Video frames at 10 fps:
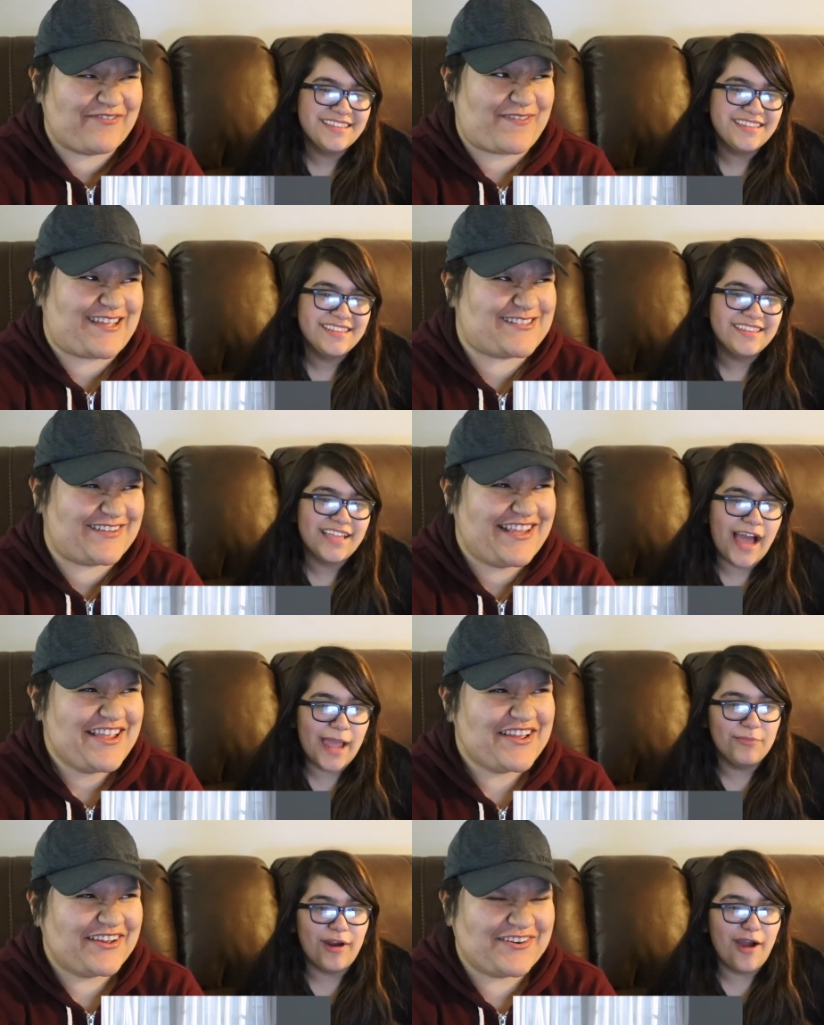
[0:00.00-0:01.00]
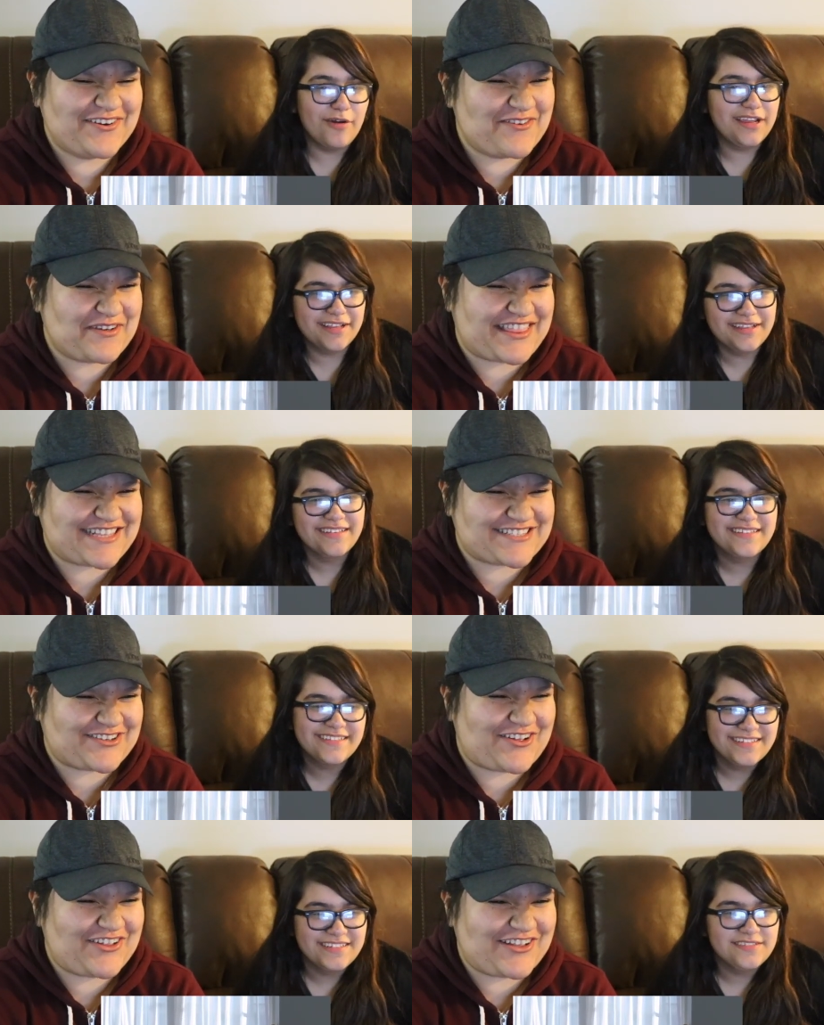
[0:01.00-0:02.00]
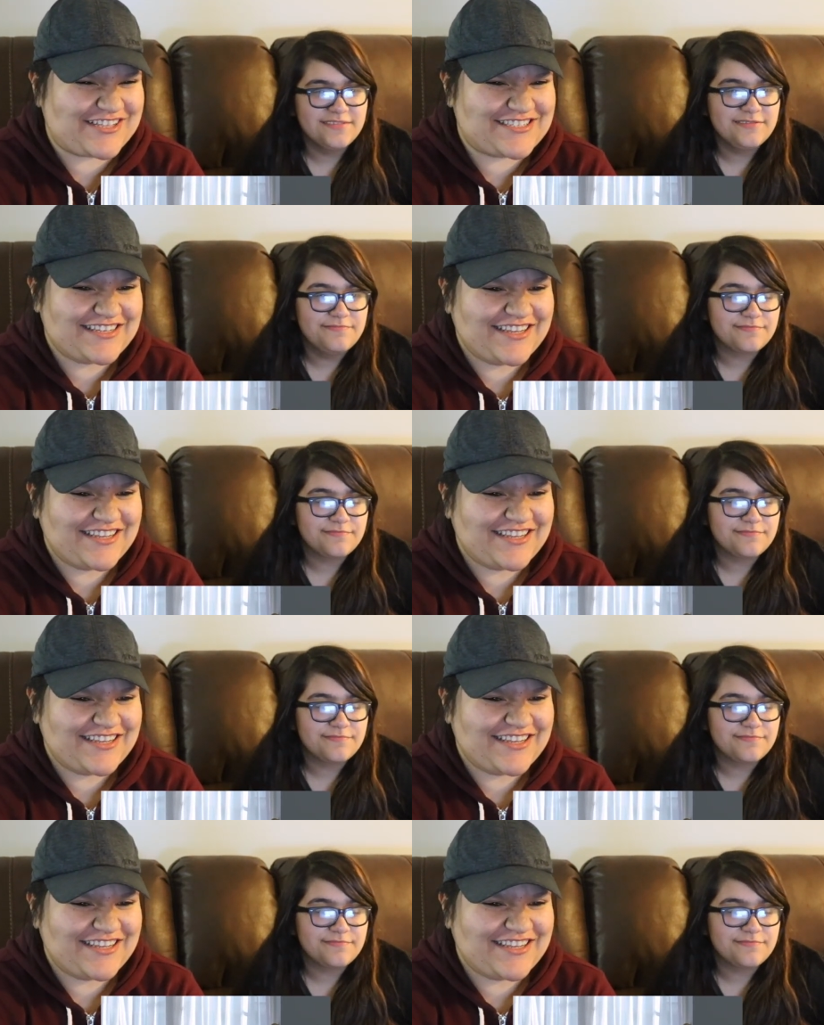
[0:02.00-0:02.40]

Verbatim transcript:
Speaker 1: That's a, eyebrow. I don't know what that's called.